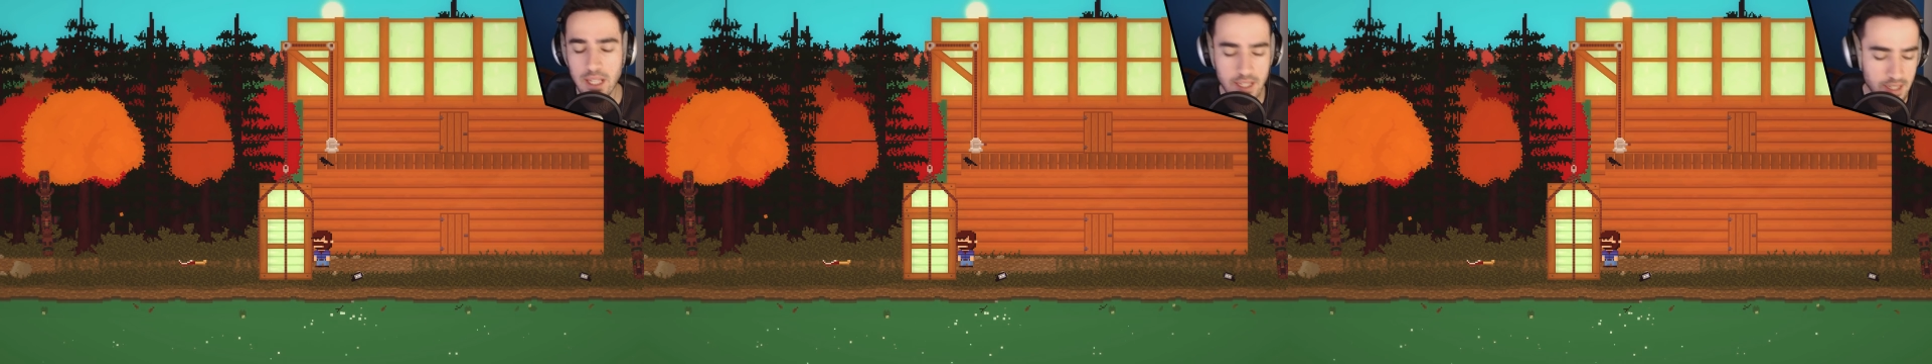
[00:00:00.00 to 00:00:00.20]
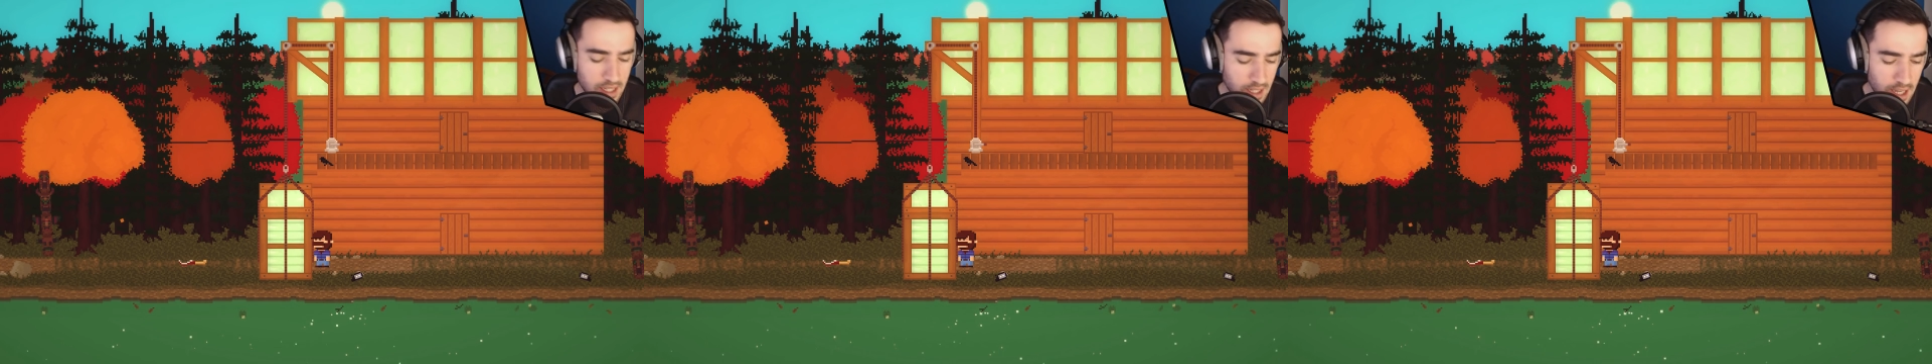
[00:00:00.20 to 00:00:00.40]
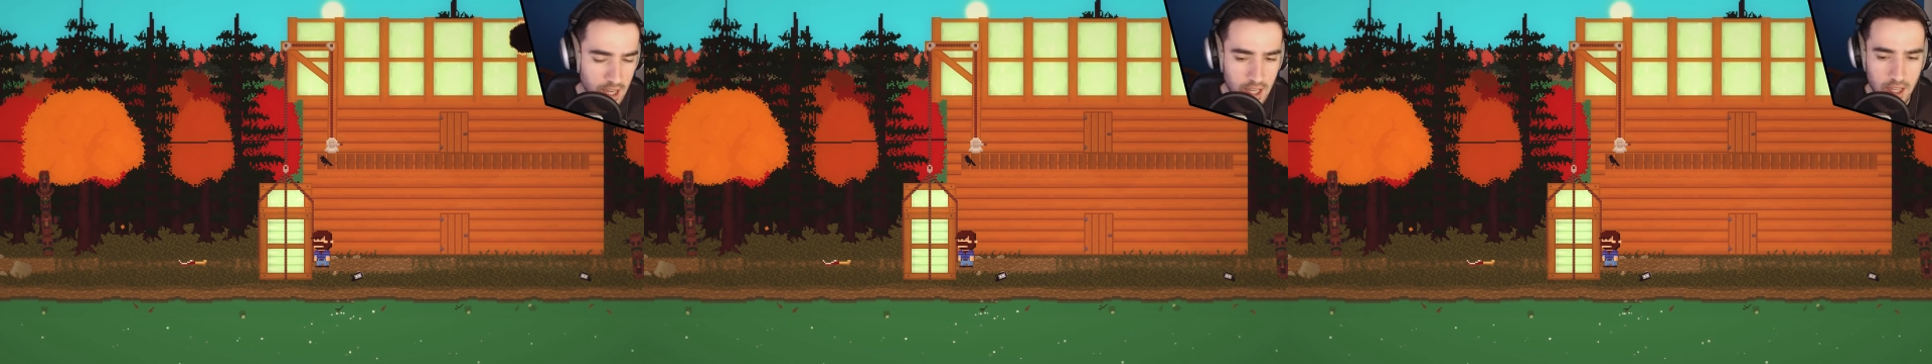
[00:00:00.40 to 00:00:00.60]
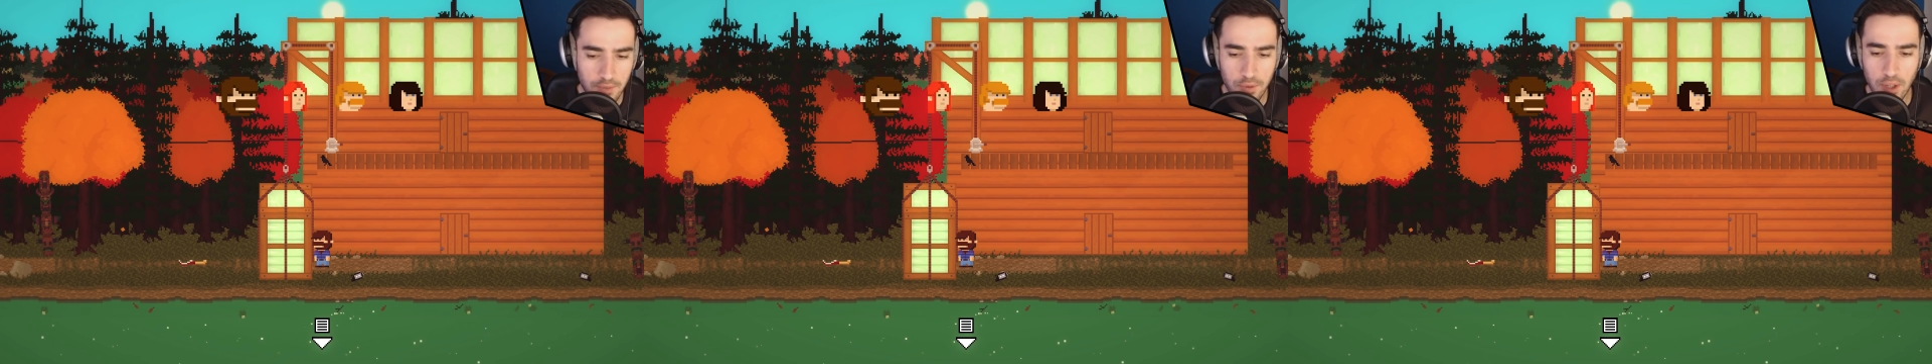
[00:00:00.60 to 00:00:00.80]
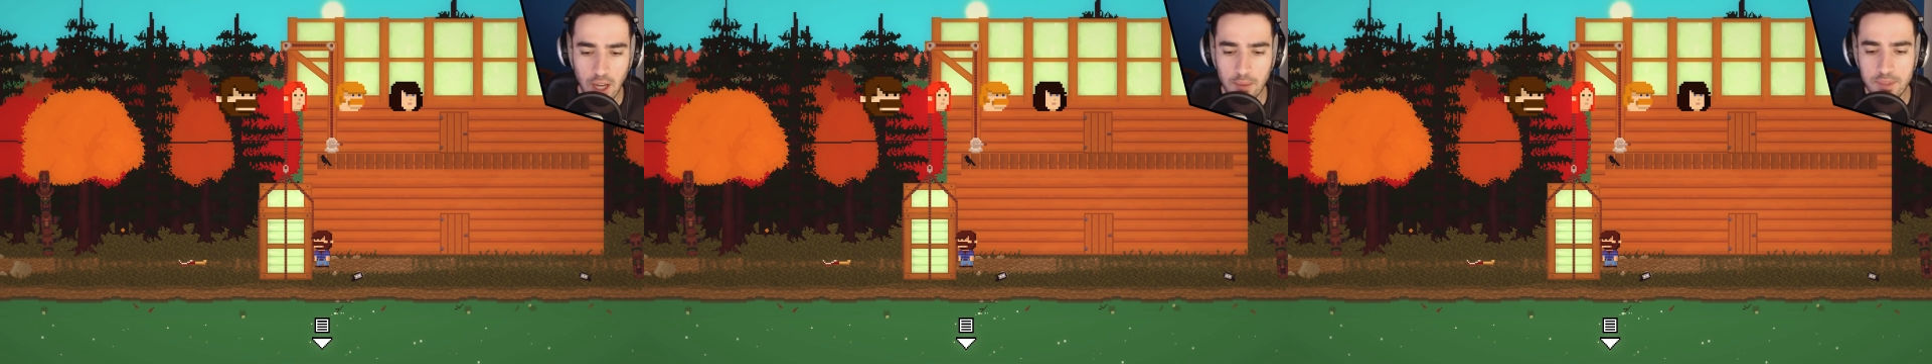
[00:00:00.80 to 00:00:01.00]
is he?
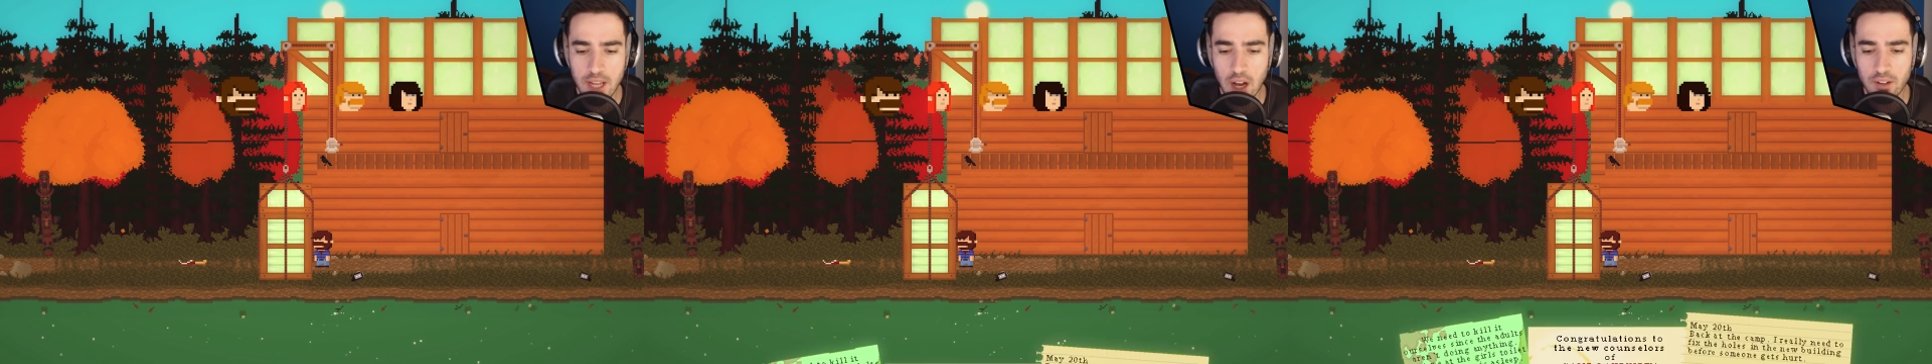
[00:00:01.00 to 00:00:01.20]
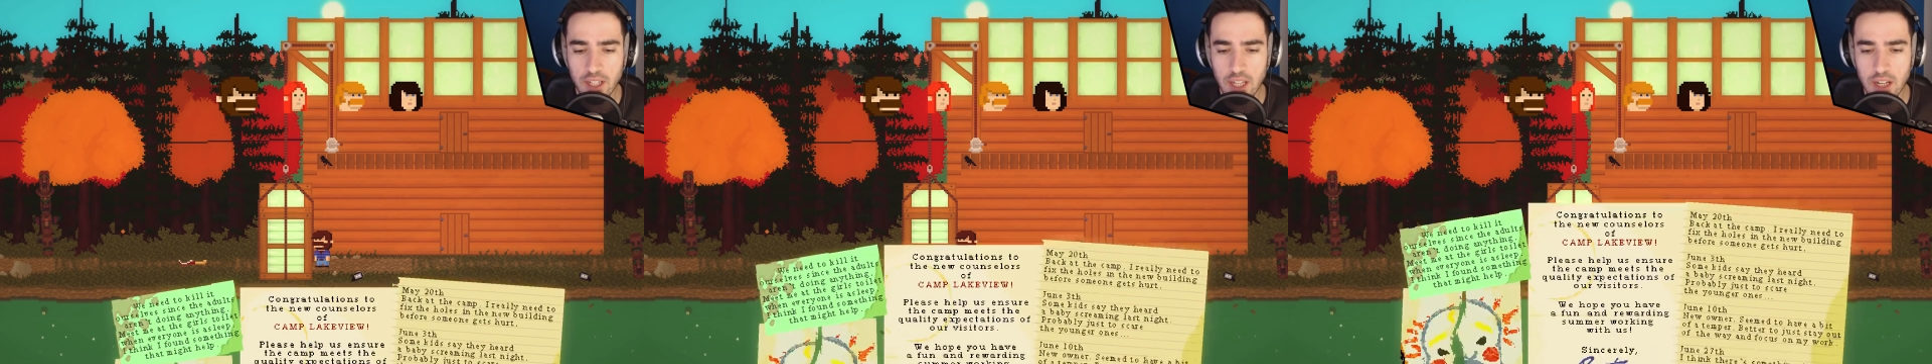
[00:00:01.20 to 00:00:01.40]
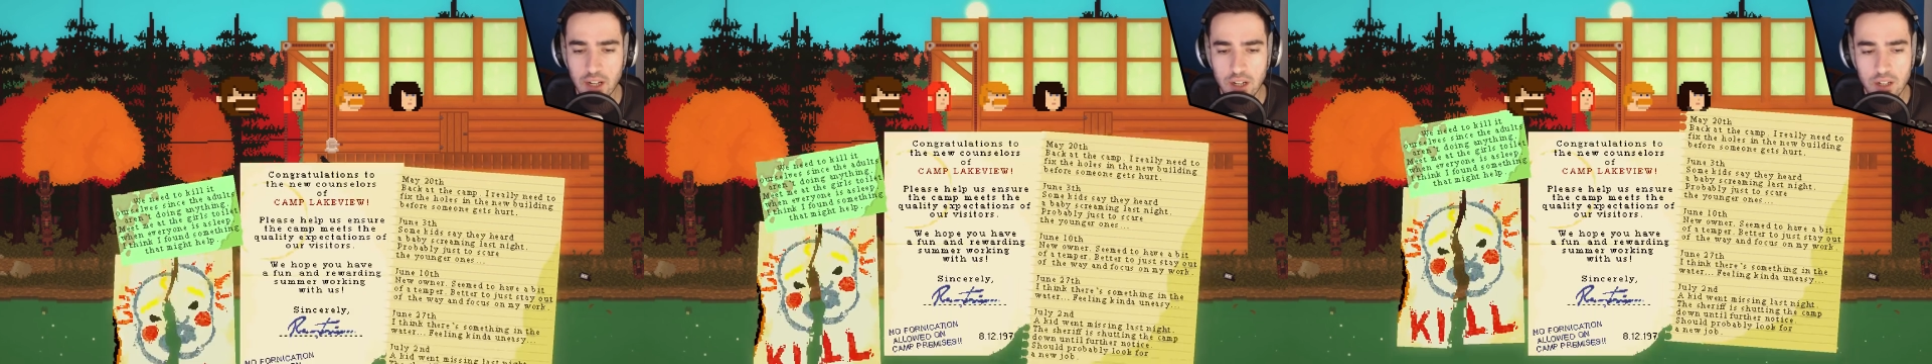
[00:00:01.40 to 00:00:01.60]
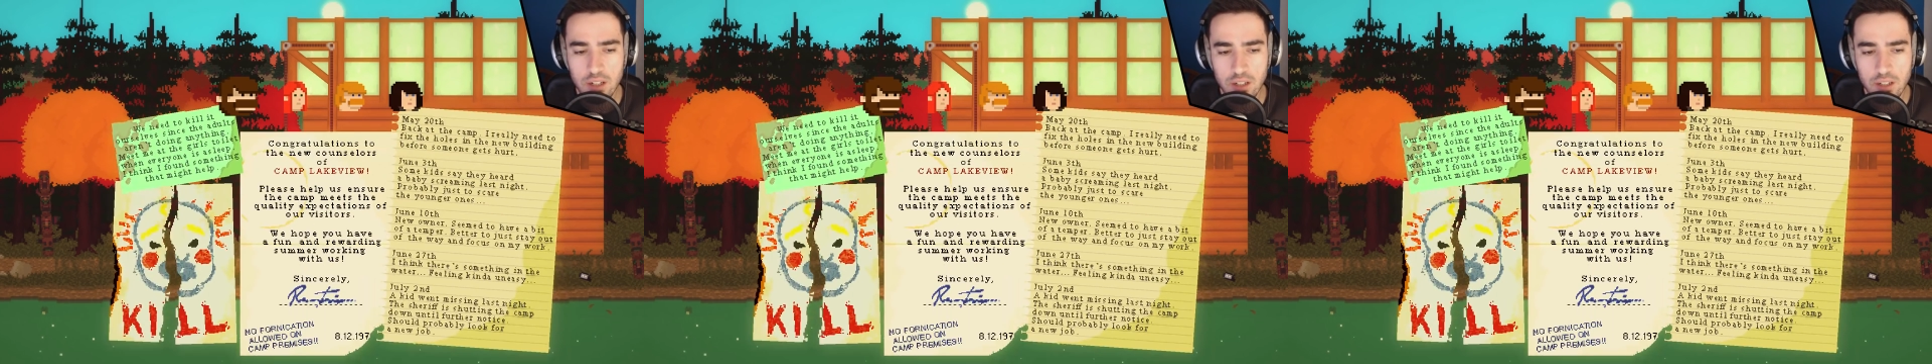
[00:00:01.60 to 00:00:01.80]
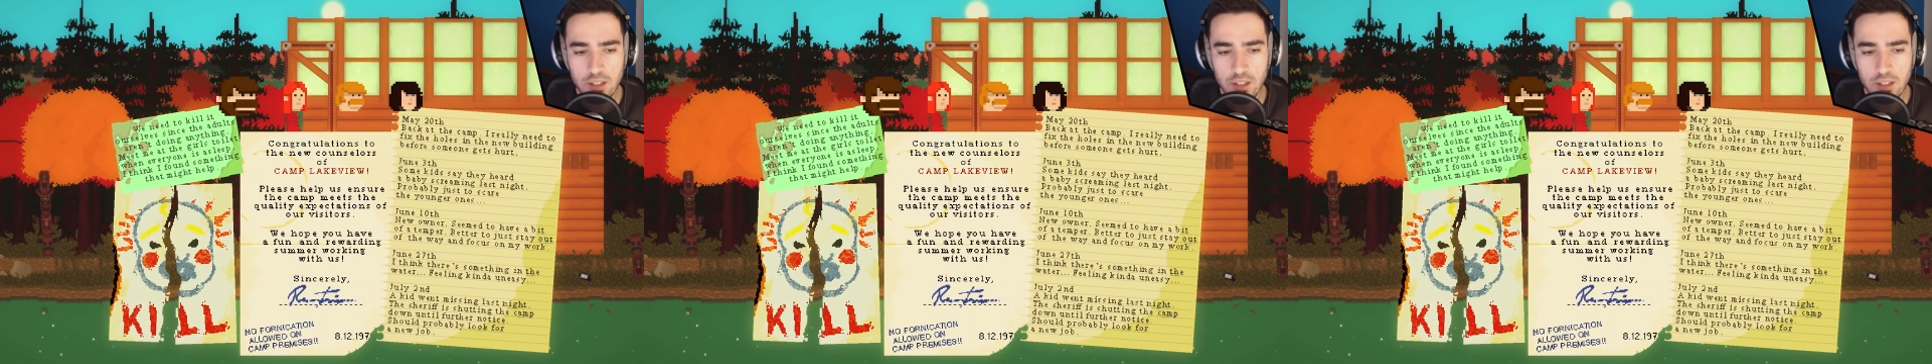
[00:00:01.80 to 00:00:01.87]
If you come down here,